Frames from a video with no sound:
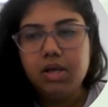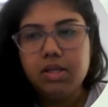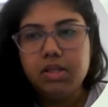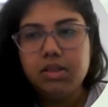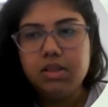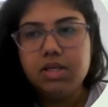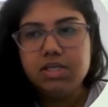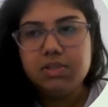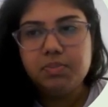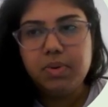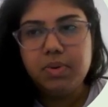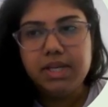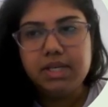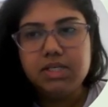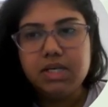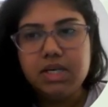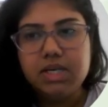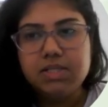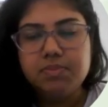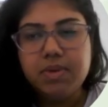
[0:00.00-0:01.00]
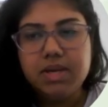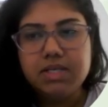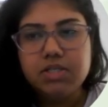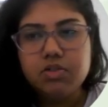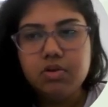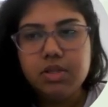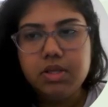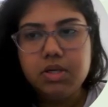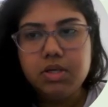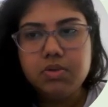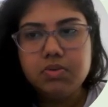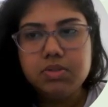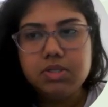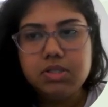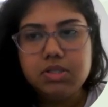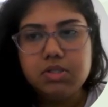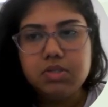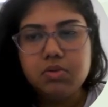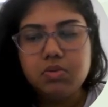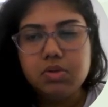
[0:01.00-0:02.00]
This sprint is based on the
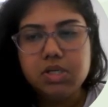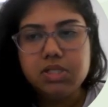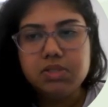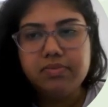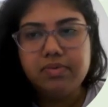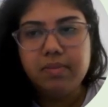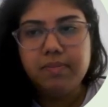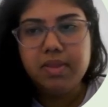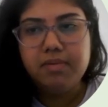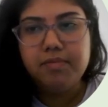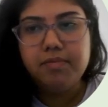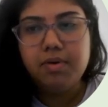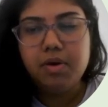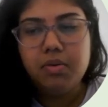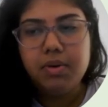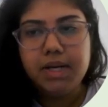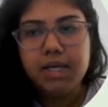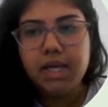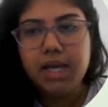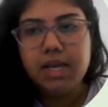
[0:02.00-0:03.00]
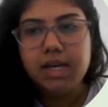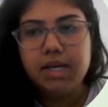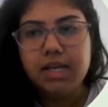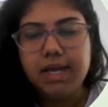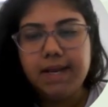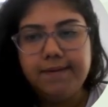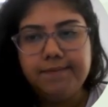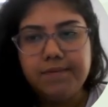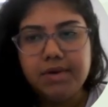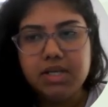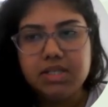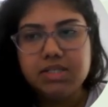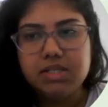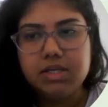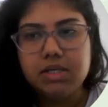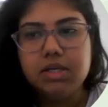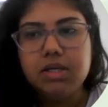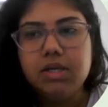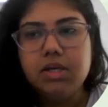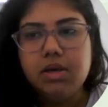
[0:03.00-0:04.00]
user stories from the founder and
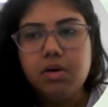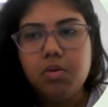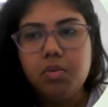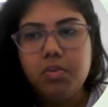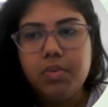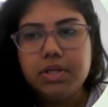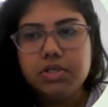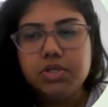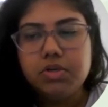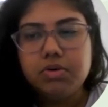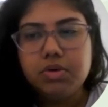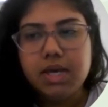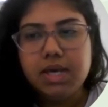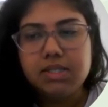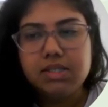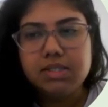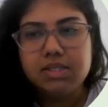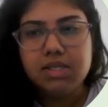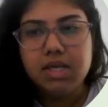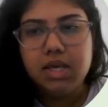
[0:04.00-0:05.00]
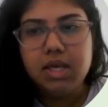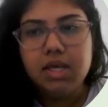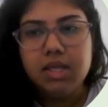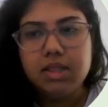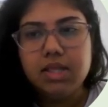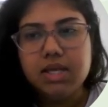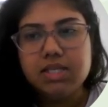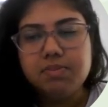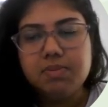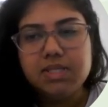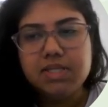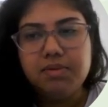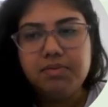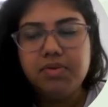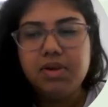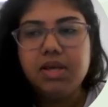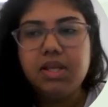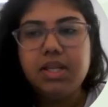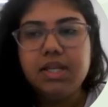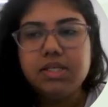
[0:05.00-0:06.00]
investor, which you can see they
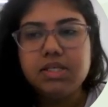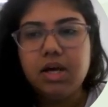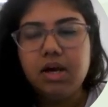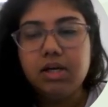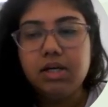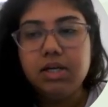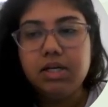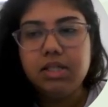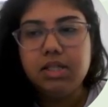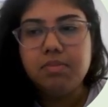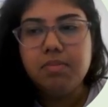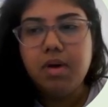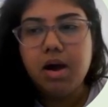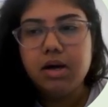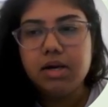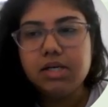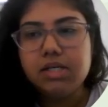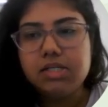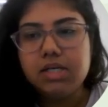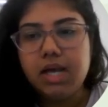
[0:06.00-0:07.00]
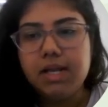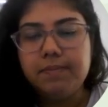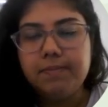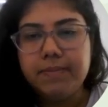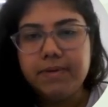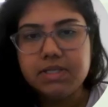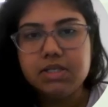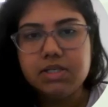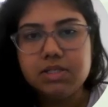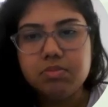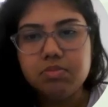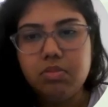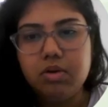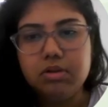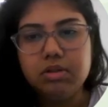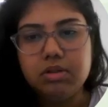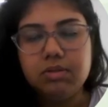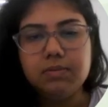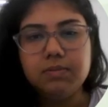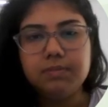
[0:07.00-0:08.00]
specifically target the market and business model.